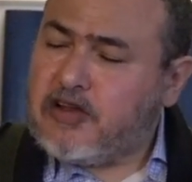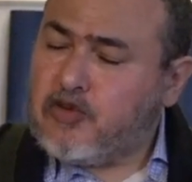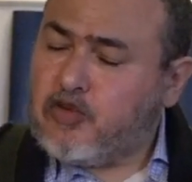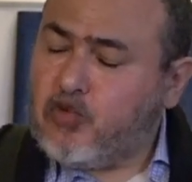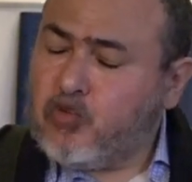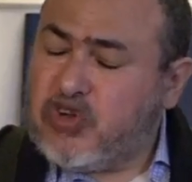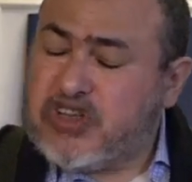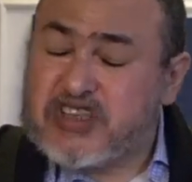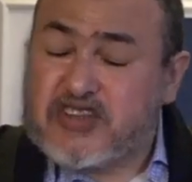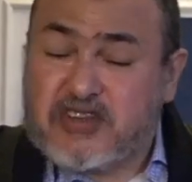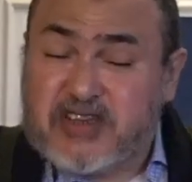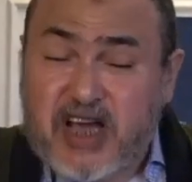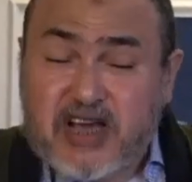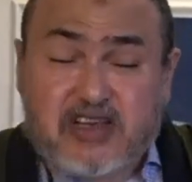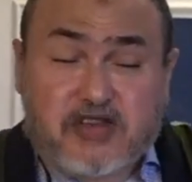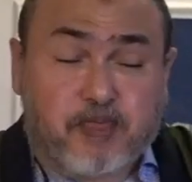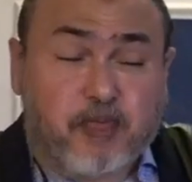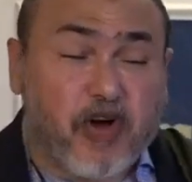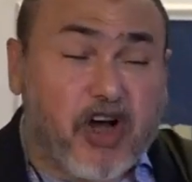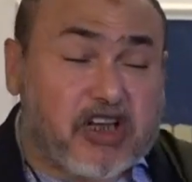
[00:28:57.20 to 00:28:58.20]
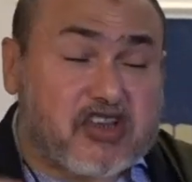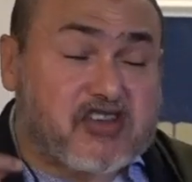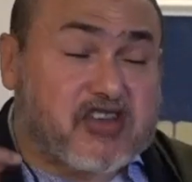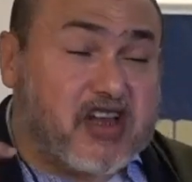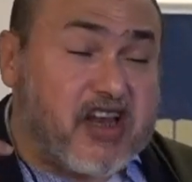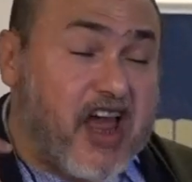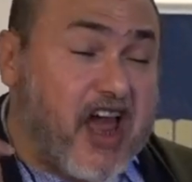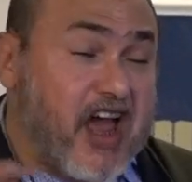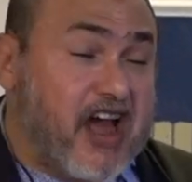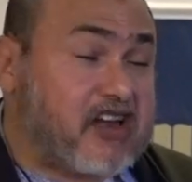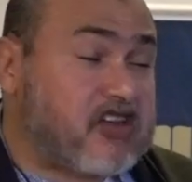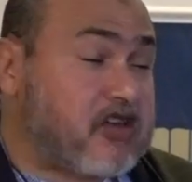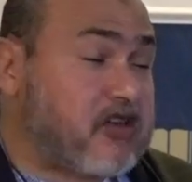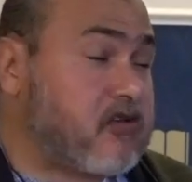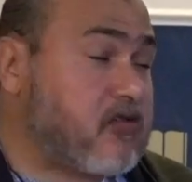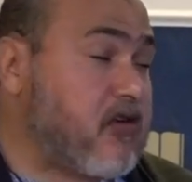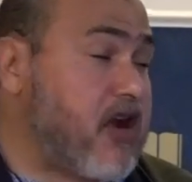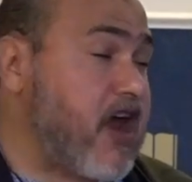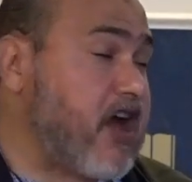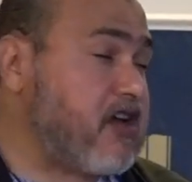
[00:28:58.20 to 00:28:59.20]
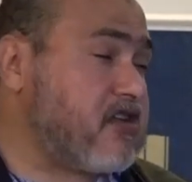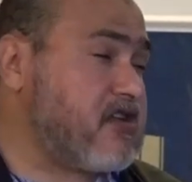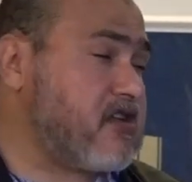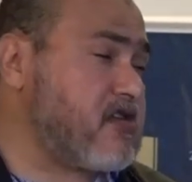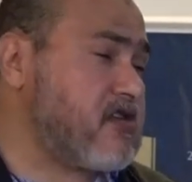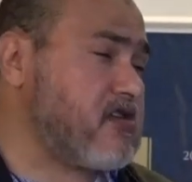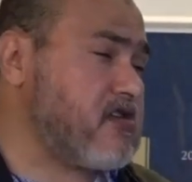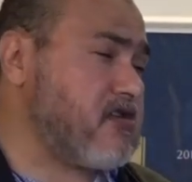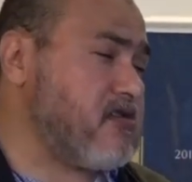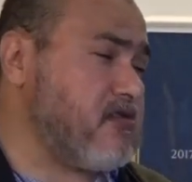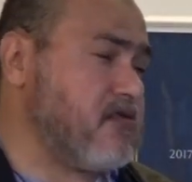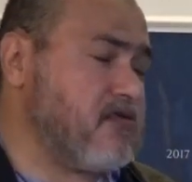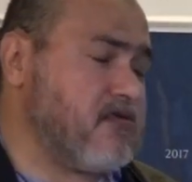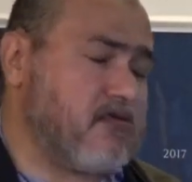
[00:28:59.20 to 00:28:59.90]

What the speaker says: With despots and autocrats